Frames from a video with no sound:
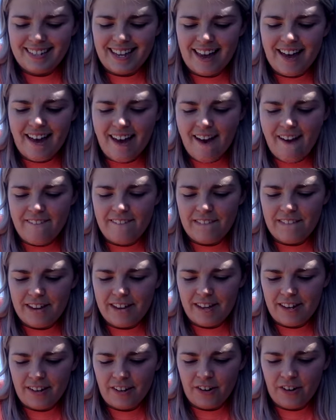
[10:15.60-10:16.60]

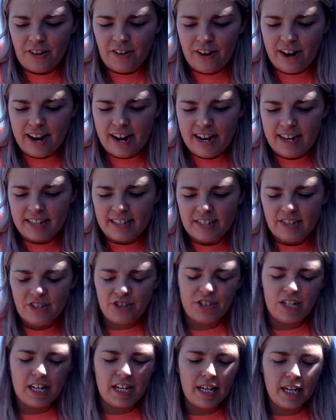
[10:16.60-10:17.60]
7. Great
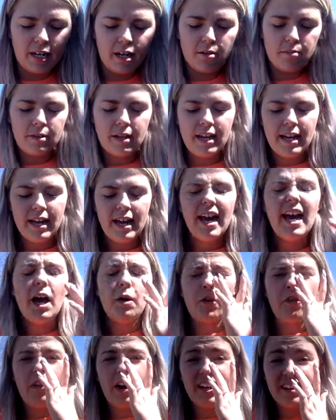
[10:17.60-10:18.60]
job.
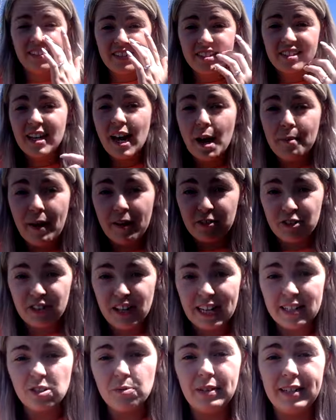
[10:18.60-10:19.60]
And we're finding the sum after
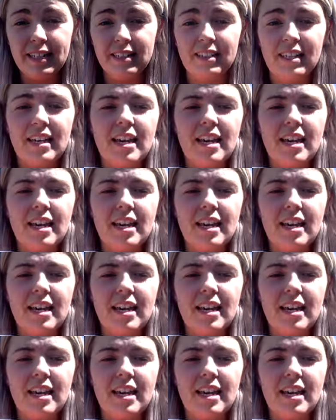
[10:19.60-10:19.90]
that, so we need the